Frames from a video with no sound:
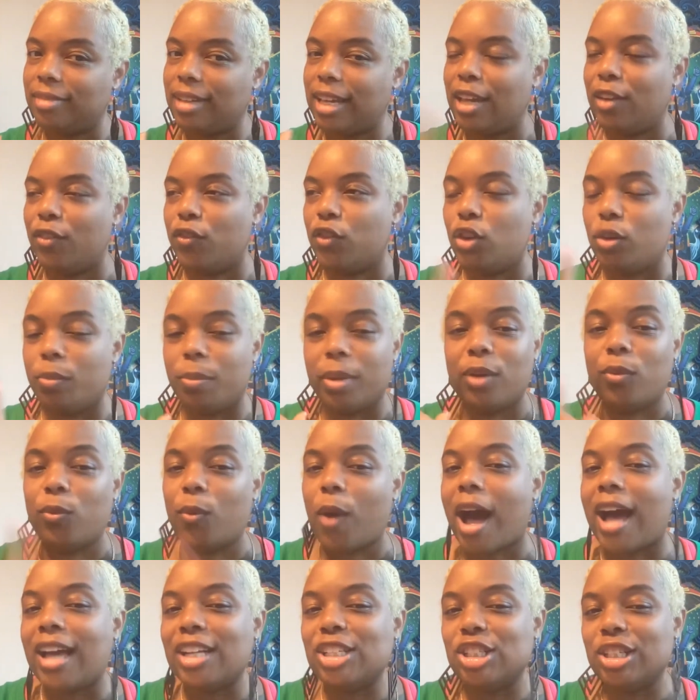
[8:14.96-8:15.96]
if you've been
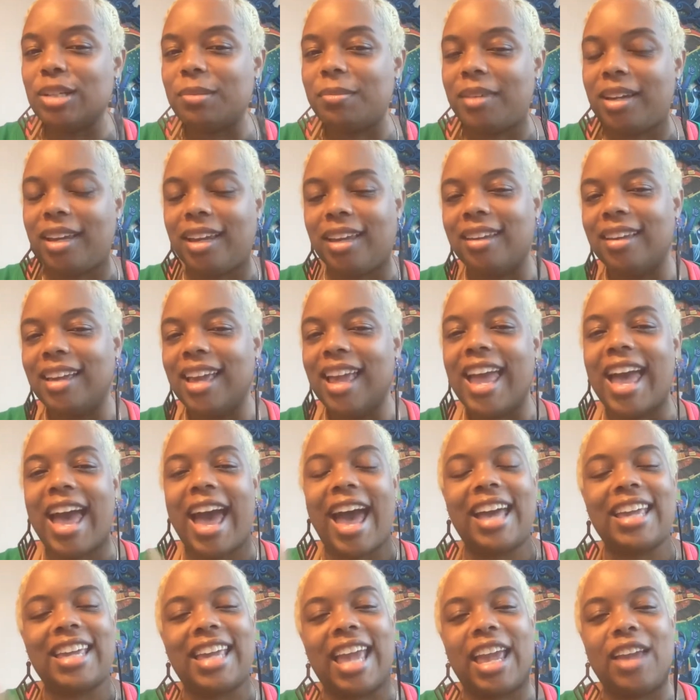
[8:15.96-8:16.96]
watching me,
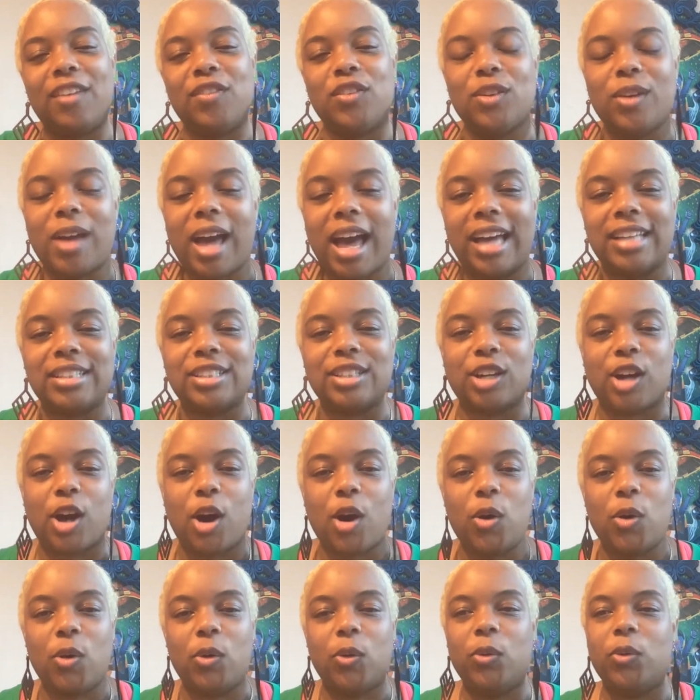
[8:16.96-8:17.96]
I gave you guys a
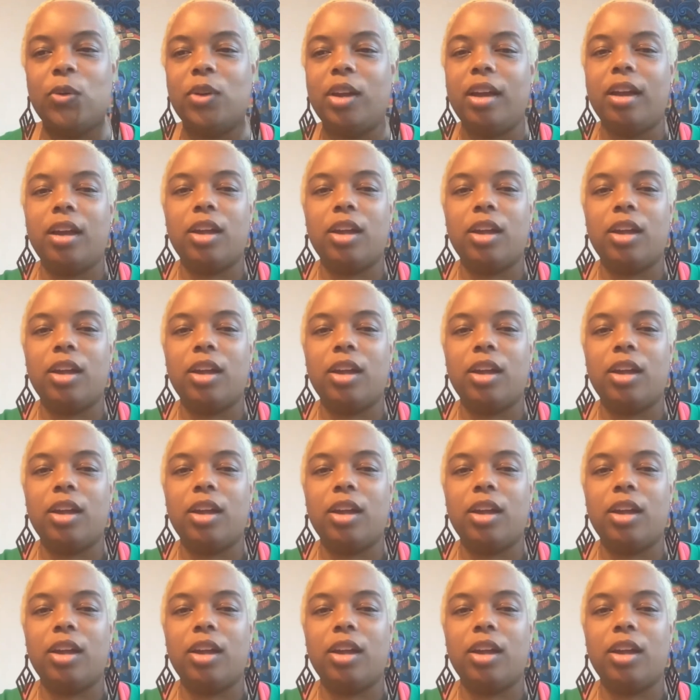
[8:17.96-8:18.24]
code.